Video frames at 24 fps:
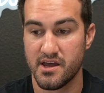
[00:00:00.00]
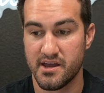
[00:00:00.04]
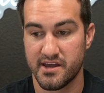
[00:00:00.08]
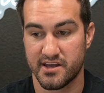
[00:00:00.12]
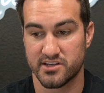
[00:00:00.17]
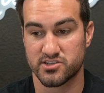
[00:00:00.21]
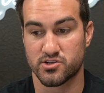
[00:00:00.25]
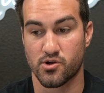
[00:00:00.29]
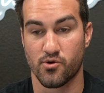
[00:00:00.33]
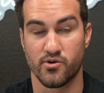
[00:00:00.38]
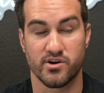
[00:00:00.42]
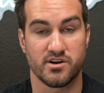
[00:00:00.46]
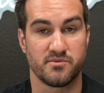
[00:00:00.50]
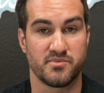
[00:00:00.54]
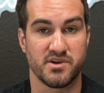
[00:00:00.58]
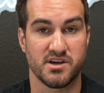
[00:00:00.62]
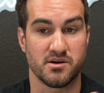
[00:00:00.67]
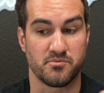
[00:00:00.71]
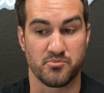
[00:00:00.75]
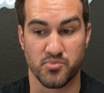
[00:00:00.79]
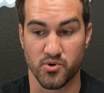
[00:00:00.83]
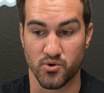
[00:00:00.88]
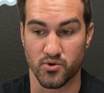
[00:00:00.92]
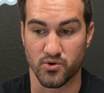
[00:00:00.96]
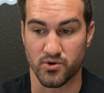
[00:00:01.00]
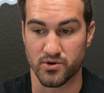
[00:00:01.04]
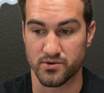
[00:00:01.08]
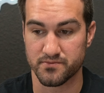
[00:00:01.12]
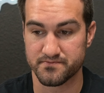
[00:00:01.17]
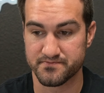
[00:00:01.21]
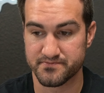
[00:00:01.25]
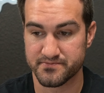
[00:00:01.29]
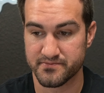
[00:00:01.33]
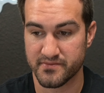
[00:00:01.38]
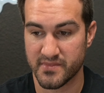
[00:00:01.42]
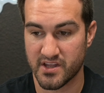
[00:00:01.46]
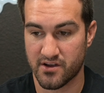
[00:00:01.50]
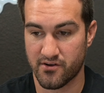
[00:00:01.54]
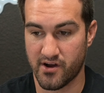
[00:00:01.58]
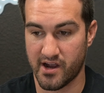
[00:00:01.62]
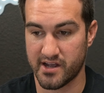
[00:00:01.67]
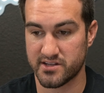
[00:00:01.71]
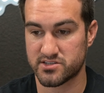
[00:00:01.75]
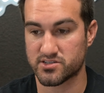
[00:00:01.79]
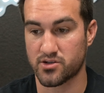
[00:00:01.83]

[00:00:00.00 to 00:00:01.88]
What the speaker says: is going to be a pool, right?